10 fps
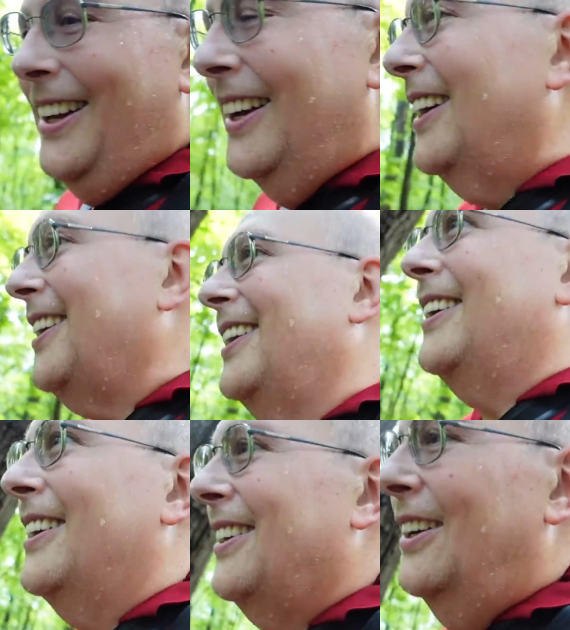
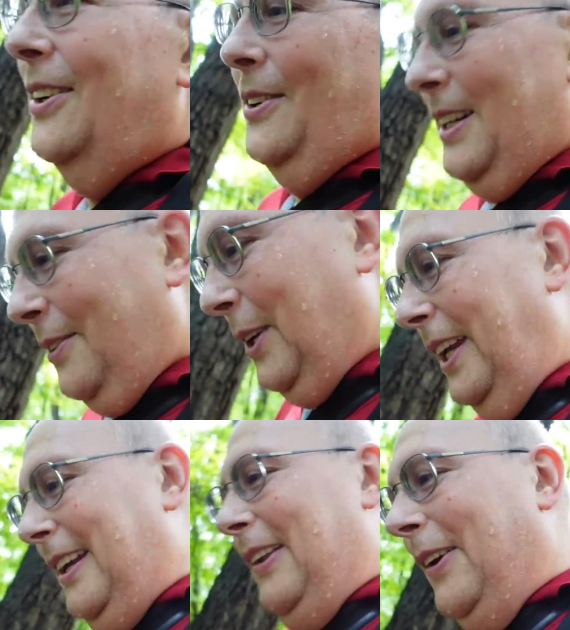Well, what are
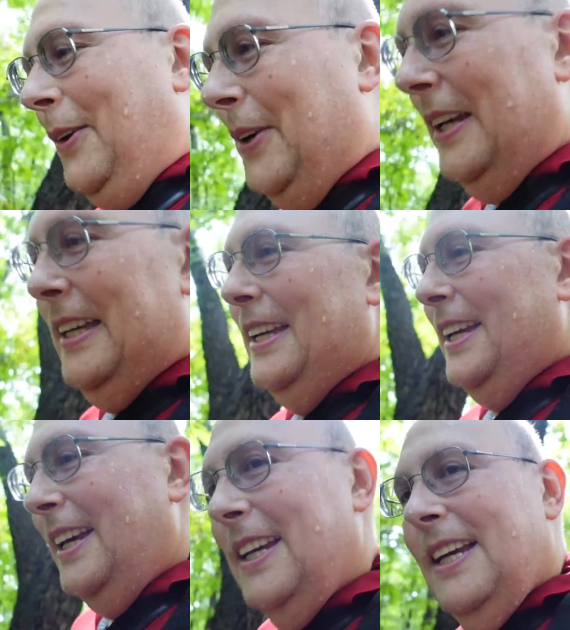you going to do?
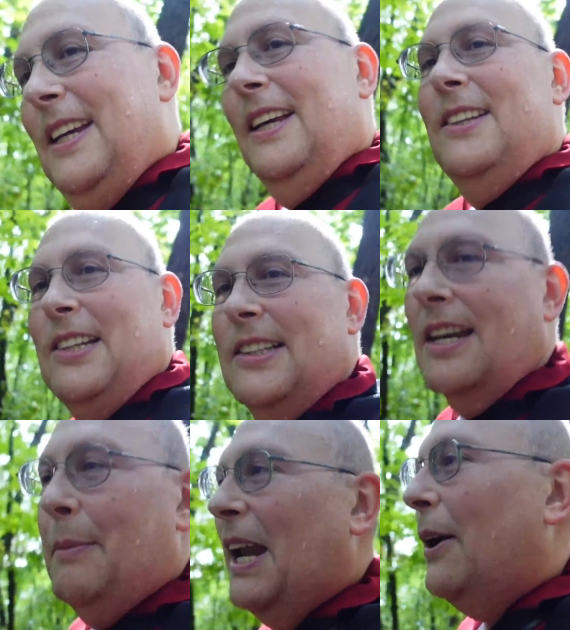Sun's
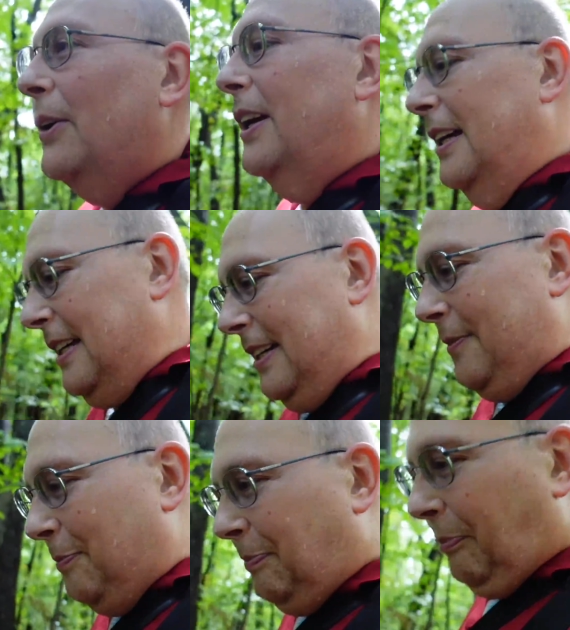coming out.
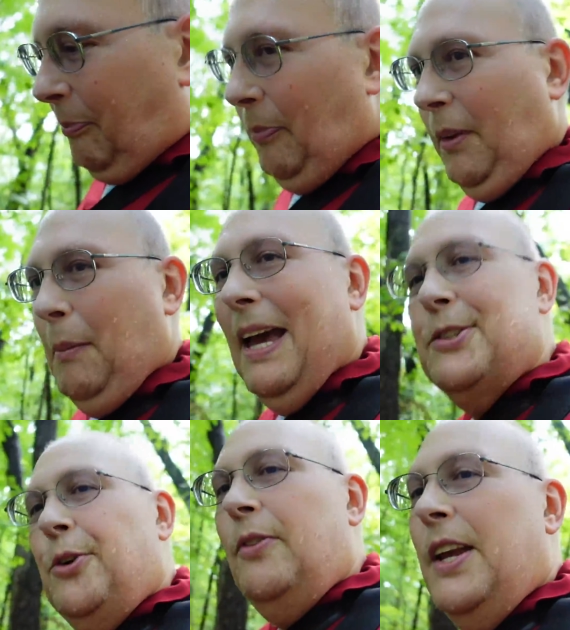
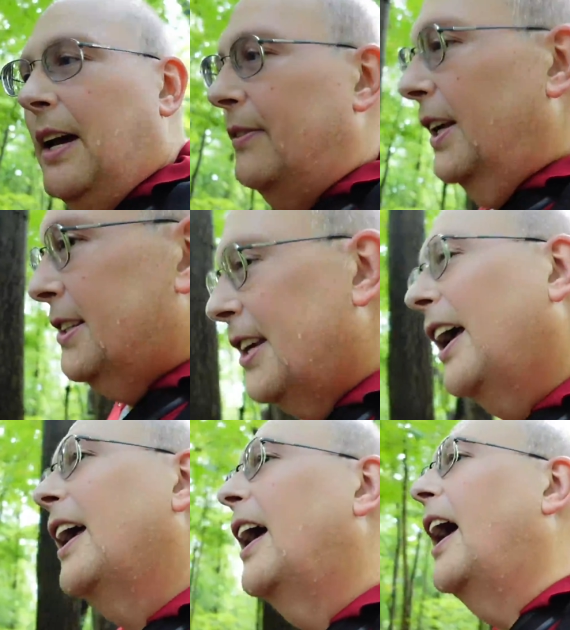Master of the obvious.
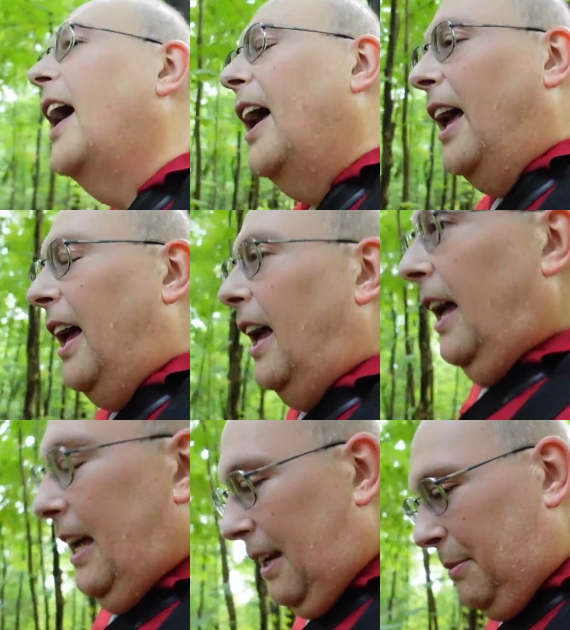
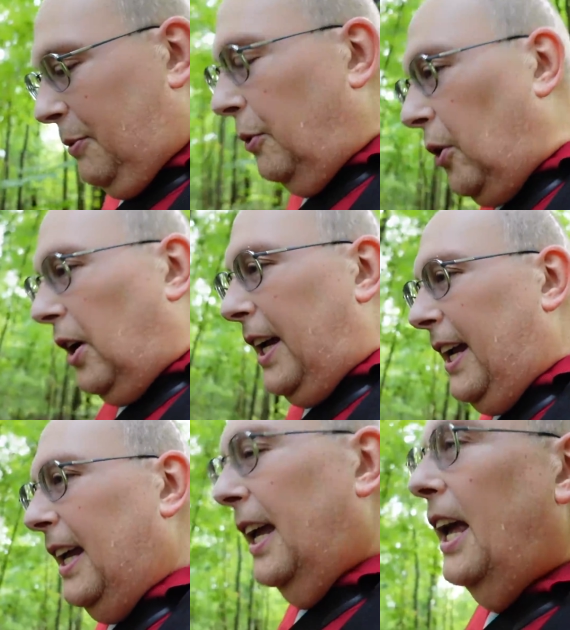And before I
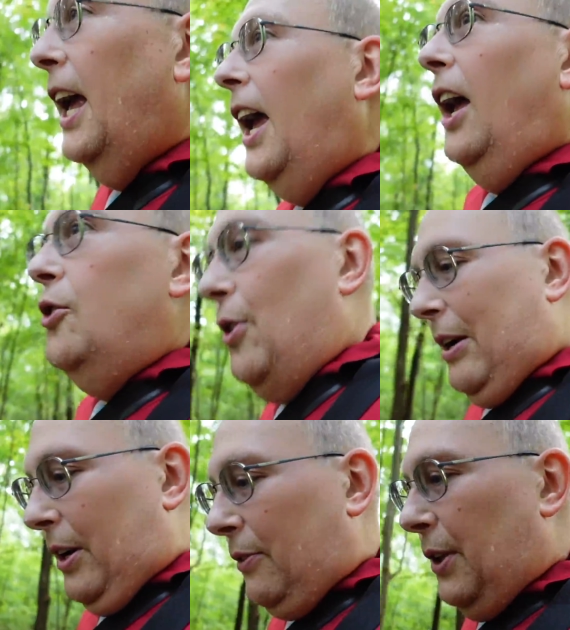
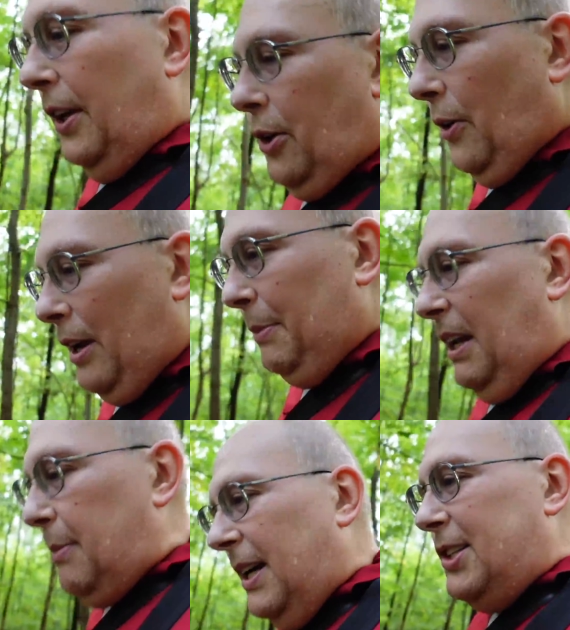drown everything around me
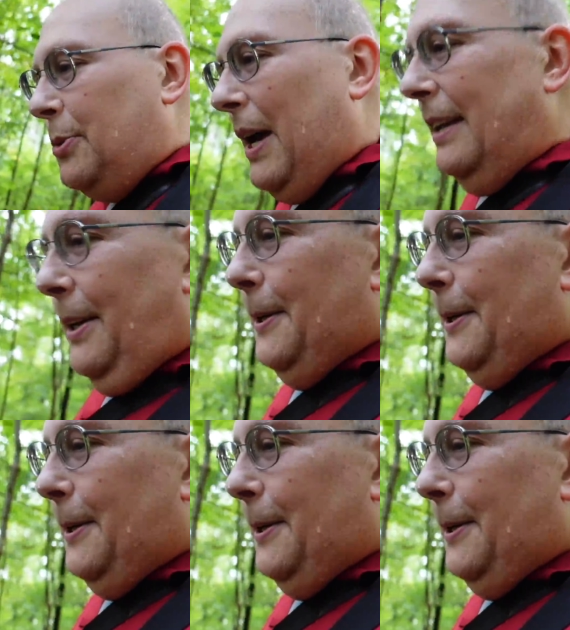in my sweat,